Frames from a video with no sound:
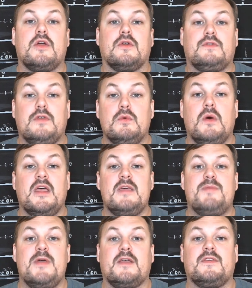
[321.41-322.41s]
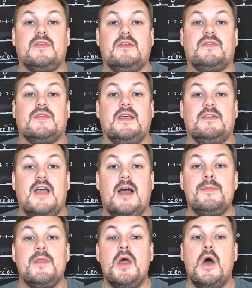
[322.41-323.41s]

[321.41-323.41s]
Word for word: or two while he picks these things up?